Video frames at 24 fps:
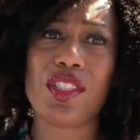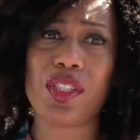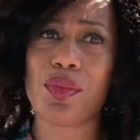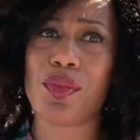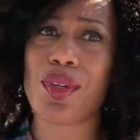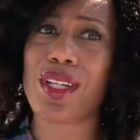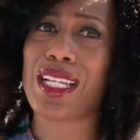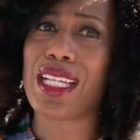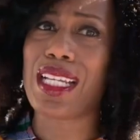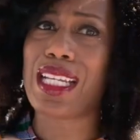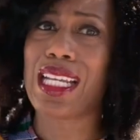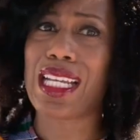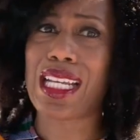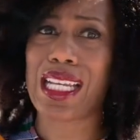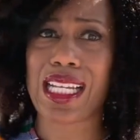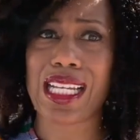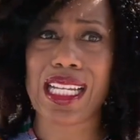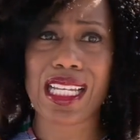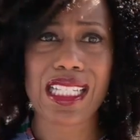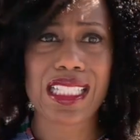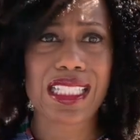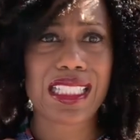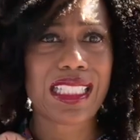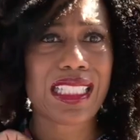do it, you
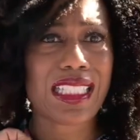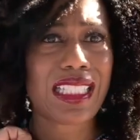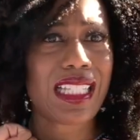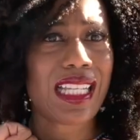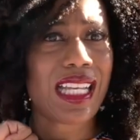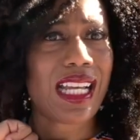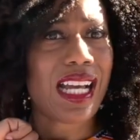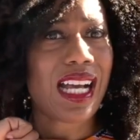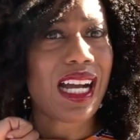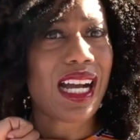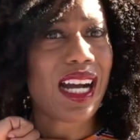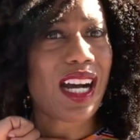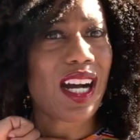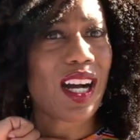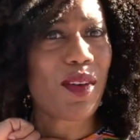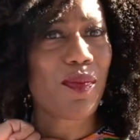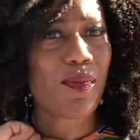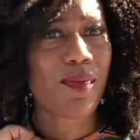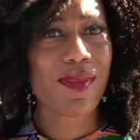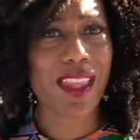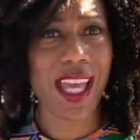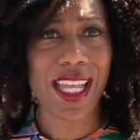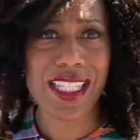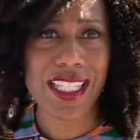need it.
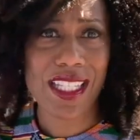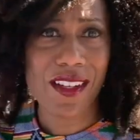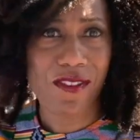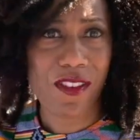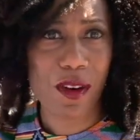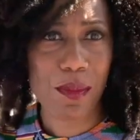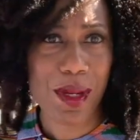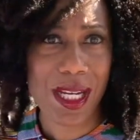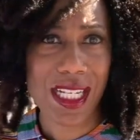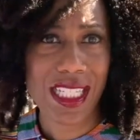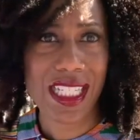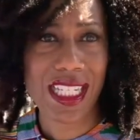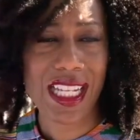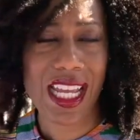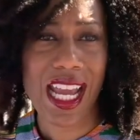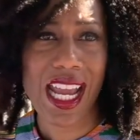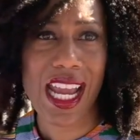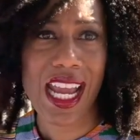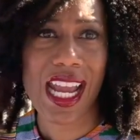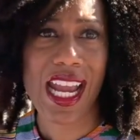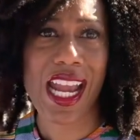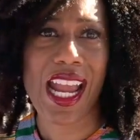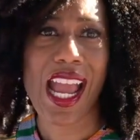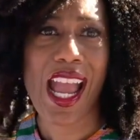That's it for me
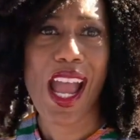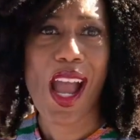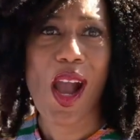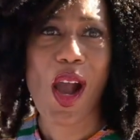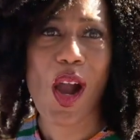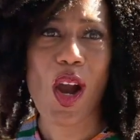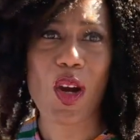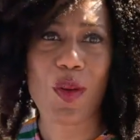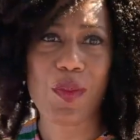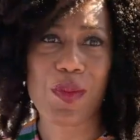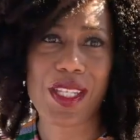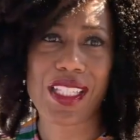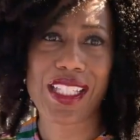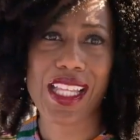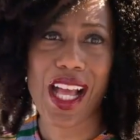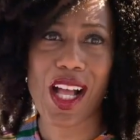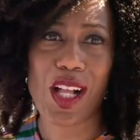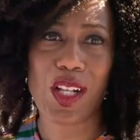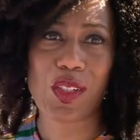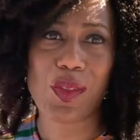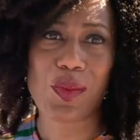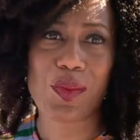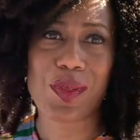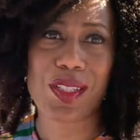today. Hope this
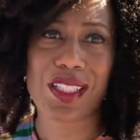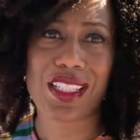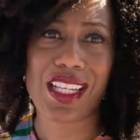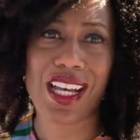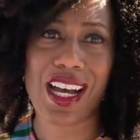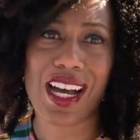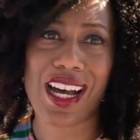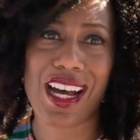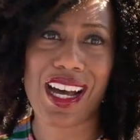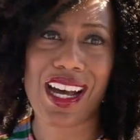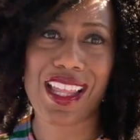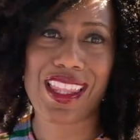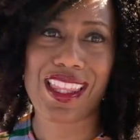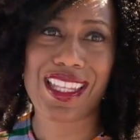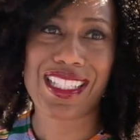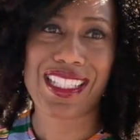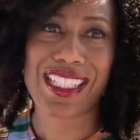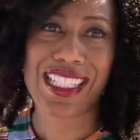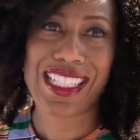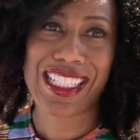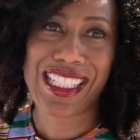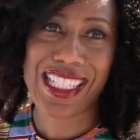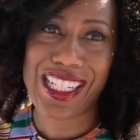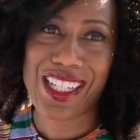helps.
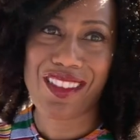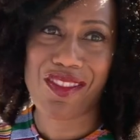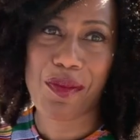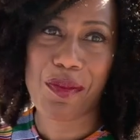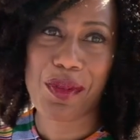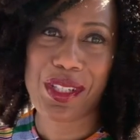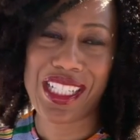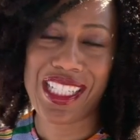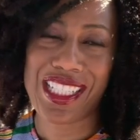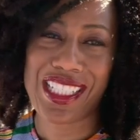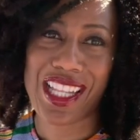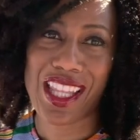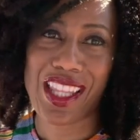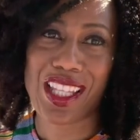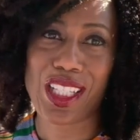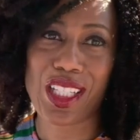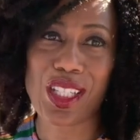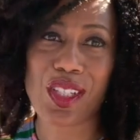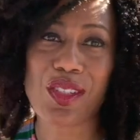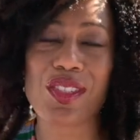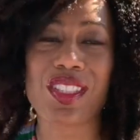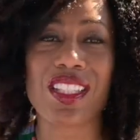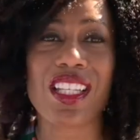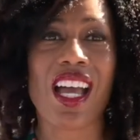This is Shida from Shida's on the
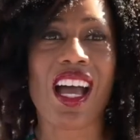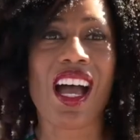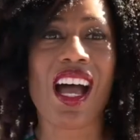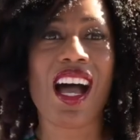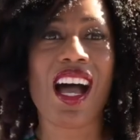Loose.